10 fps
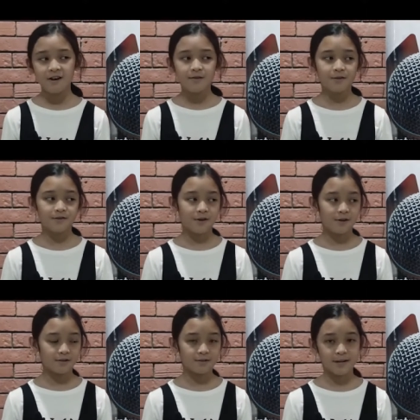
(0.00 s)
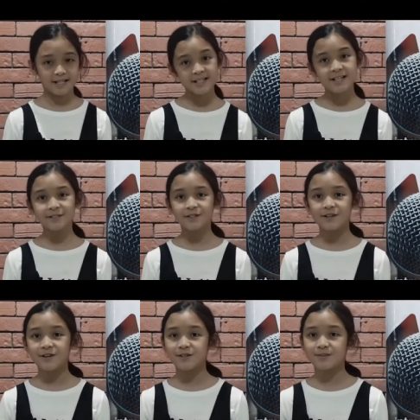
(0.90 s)
with all my
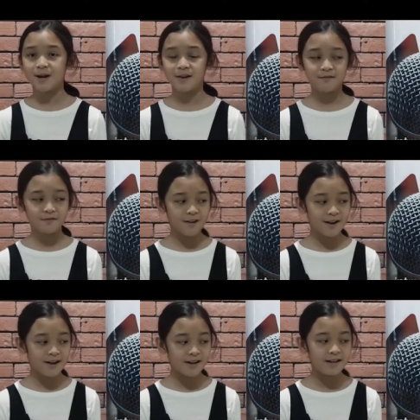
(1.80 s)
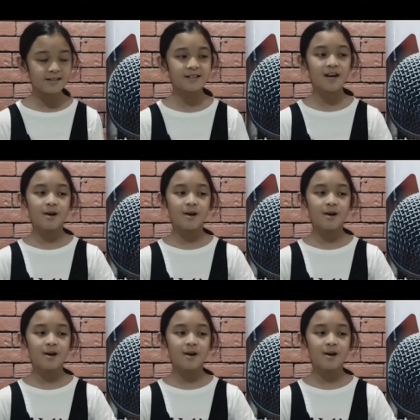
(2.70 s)
teachers, my friends.